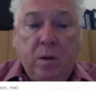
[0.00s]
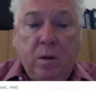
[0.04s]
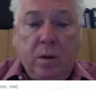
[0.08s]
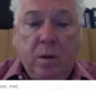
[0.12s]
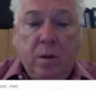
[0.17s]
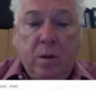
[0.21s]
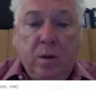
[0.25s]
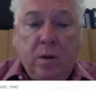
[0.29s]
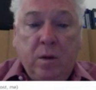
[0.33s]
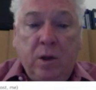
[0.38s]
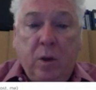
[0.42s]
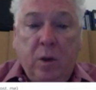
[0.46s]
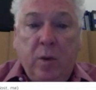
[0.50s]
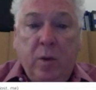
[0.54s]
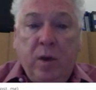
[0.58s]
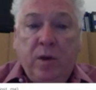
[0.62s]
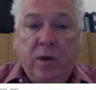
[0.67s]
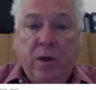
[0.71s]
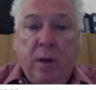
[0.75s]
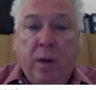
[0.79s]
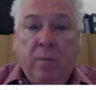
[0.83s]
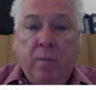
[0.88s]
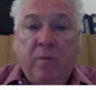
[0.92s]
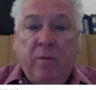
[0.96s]
So we
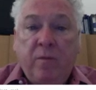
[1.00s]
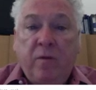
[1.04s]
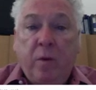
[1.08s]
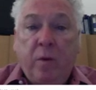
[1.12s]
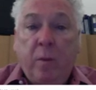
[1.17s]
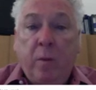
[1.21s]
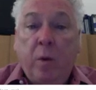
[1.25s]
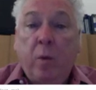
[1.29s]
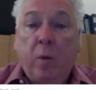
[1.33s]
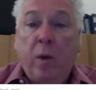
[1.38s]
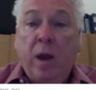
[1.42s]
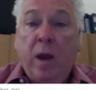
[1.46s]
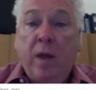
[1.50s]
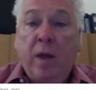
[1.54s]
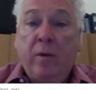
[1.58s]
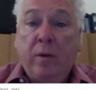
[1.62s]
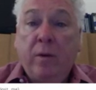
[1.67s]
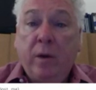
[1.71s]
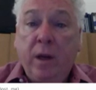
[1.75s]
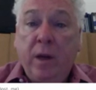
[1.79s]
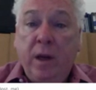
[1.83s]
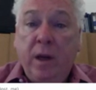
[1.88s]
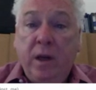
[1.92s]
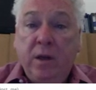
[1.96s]
jump from a rather
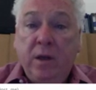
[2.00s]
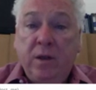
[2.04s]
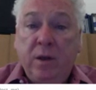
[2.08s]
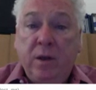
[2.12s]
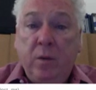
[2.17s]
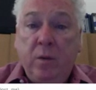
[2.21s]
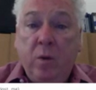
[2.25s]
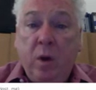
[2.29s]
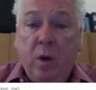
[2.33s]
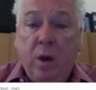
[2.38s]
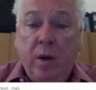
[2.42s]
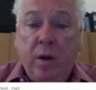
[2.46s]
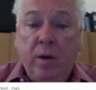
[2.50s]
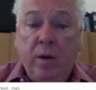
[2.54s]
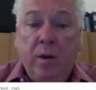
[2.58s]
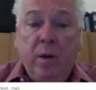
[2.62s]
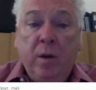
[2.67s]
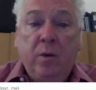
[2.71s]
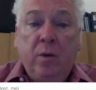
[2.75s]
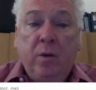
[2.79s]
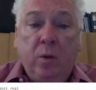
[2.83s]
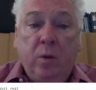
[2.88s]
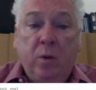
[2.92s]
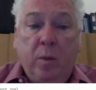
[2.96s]
easy one
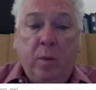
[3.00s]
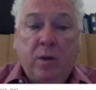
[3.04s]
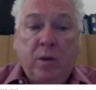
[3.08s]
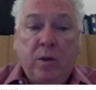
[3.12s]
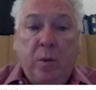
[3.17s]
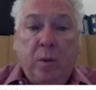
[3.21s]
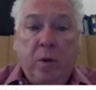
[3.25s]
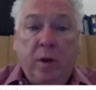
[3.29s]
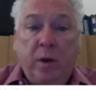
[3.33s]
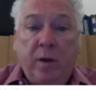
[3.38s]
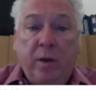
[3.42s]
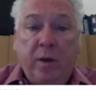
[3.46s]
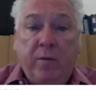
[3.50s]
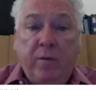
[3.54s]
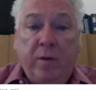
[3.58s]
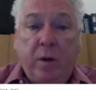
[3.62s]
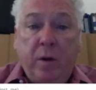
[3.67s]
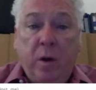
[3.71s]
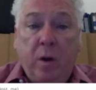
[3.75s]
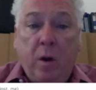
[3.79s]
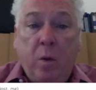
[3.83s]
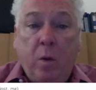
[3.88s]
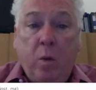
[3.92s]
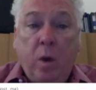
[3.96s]
to a much more
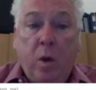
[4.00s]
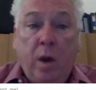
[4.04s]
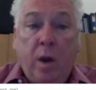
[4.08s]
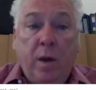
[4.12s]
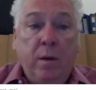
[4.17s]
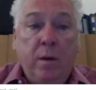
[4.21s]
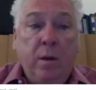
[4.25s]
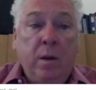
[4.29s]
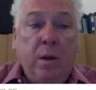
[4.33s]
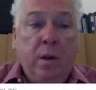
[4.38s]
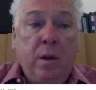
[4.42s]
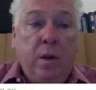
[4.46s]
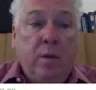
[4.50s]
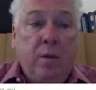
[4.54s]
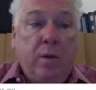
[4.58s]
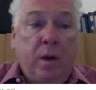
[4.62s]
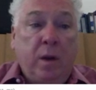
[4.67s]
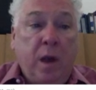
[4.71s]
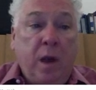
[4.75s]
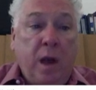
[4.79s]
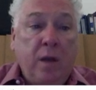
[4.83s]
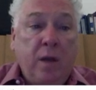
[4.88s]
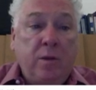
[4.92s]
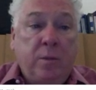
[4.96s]
difficult one. The
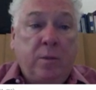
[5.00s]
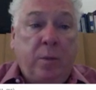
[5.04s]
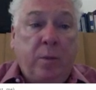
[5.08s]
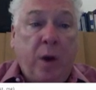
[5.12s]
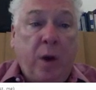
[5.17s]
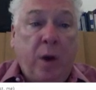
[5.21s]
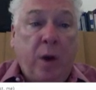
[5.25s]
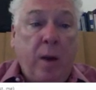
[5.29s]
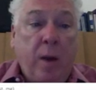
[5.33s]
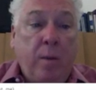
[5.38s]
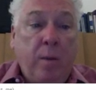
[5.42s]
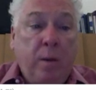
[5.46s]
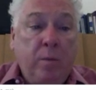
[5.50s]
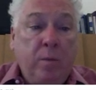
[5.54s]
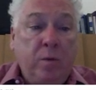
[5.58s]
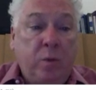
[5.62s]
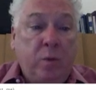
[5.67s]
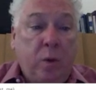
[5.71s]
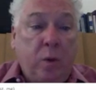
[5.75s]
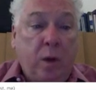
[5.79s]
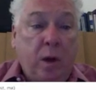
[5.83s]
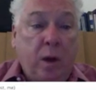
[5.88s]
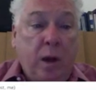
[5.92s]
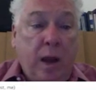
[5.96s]
kinds of problems
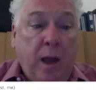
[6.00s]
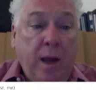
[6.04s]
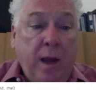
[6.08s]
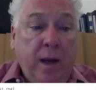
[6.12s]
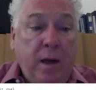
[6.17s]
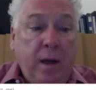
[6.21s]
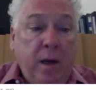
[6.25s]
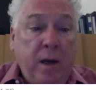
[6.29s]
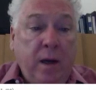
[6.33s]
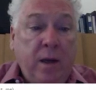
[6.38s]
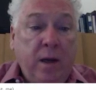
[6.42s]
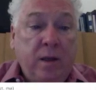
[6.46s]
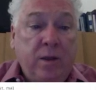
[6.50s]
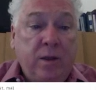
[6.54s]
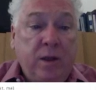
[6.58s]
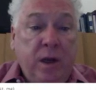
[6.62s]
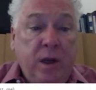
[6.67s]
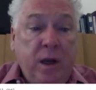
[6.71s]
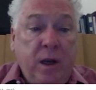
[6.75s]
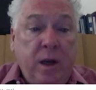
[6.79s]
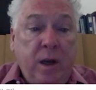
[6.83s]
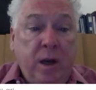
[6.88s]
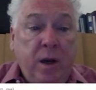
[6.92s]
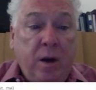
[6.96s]
we're likely to
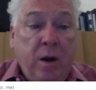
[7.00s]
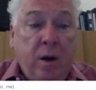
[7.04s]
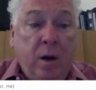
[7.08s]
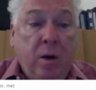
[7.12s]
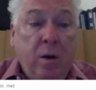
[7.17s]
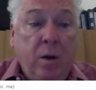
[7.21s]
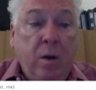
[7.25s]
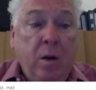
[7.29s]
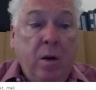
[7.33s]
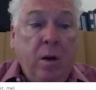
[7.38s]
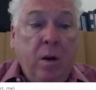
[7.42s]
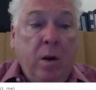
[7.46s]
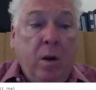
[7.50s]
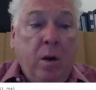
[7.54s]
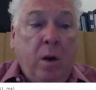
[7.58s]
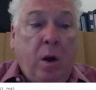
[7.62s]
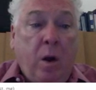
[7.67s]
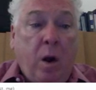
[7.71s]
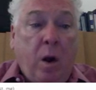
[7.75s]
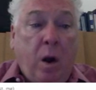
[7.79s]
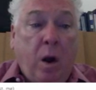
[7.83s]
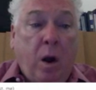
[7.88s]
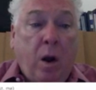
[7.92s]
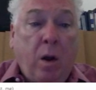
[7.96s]
see here
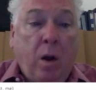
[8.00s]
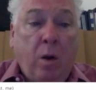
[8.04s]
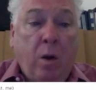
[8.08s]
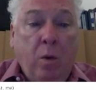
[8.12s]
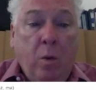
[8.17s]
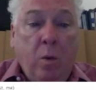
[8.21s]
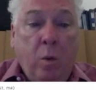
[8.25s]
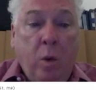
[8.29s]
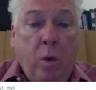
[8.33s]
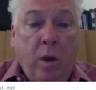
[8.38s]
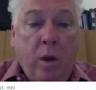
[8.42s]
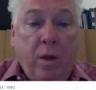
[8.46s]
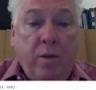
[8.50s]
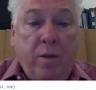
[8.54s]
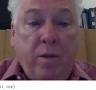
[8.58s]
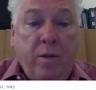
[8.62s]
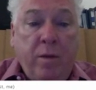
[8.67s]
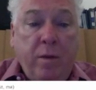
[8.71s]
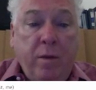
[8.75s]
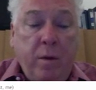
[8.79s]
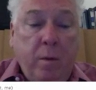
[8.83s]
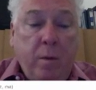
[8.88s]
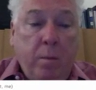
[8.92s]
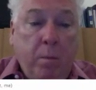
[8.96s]
are
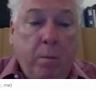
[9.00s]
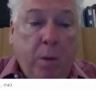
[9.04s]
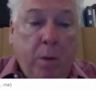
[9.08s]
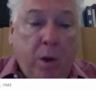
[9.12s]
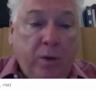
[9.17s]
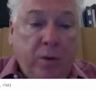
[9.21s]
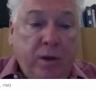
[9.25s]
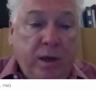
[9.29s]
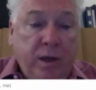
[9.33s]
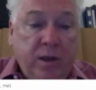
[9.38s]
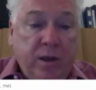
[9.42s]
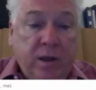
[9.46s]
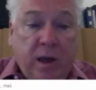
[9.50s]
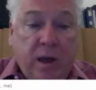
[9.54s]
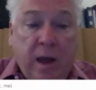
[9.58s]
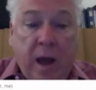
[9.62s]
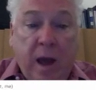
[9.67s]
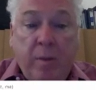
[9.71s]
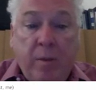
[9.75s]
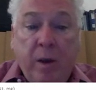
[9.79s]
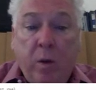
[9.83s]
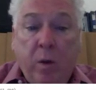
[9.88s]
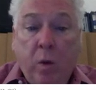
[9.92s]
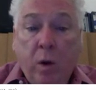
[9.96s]
with
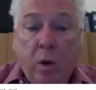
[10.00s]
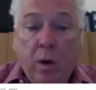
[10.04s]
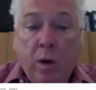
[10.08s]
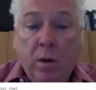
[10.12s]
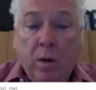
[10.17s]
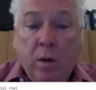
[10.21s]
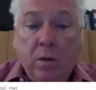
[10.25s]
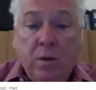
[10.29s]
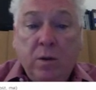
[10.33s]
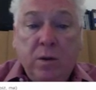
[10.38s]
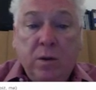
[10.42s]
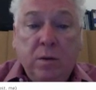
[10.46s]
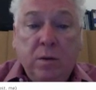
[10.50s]
multisyllabic words,